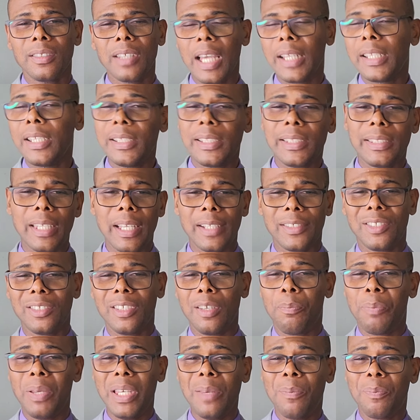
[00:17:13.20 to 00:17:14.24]
And he said to
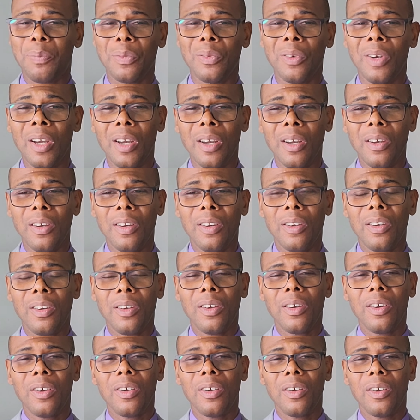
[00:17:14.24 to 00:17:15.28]
the people,
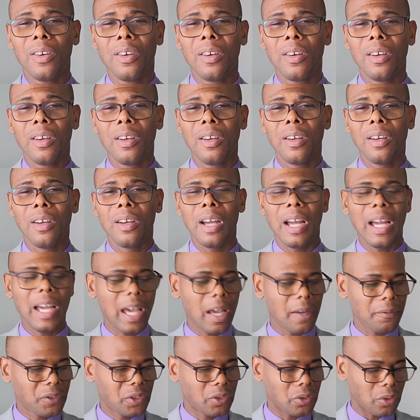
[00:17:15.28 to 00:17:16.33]
I
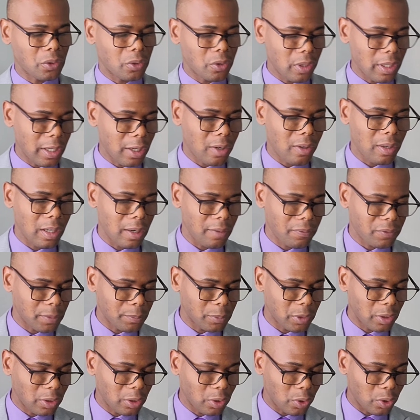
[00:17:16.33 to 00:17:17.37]
have to go and call
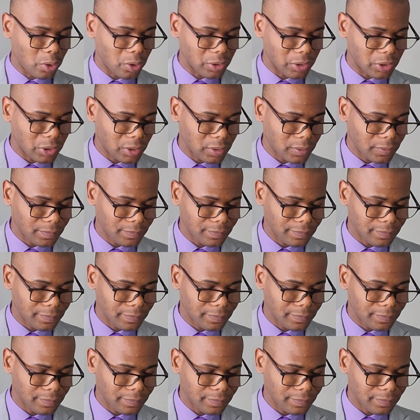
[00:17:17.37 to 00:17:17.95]
from the Lord.